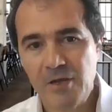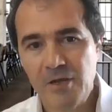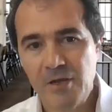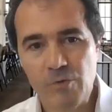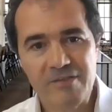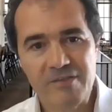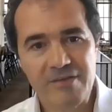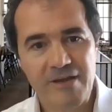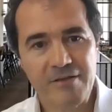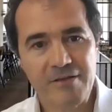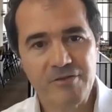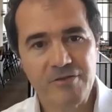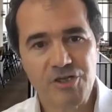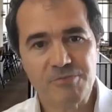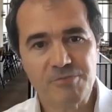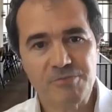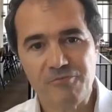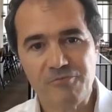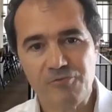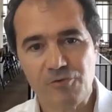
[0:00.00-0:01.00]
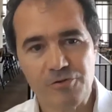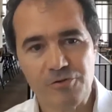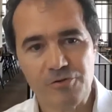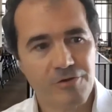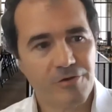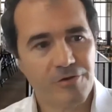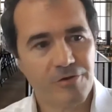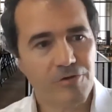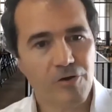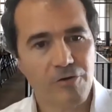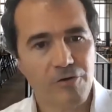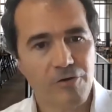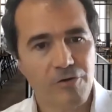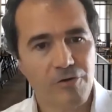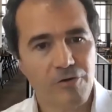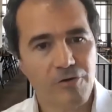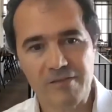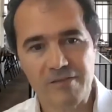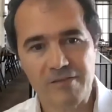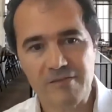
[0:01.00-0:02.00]
We signed just before the COVID
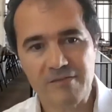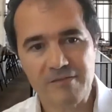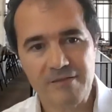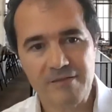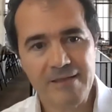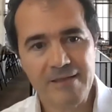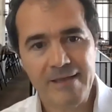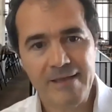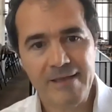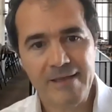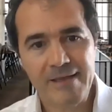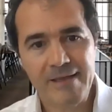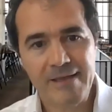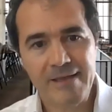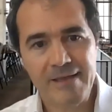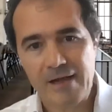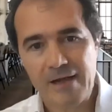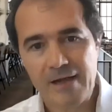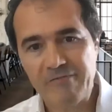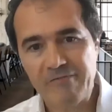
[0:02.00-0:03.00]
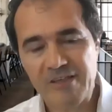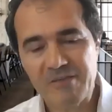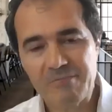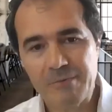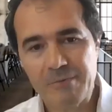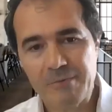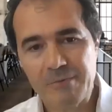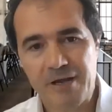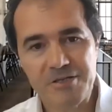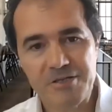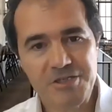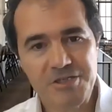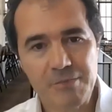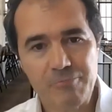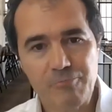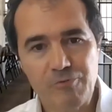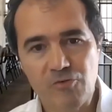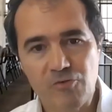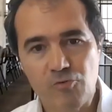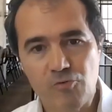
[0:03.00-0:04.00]
crisis our investment
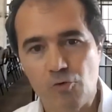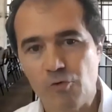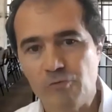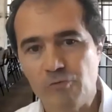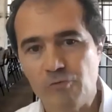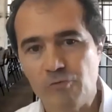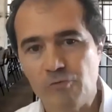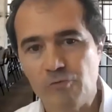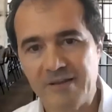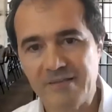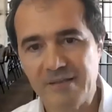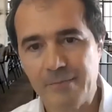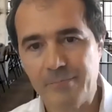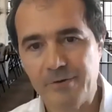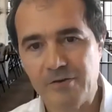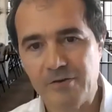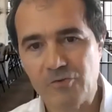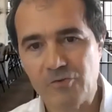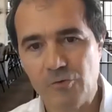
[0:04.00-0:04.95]
partnership with Grove as an example.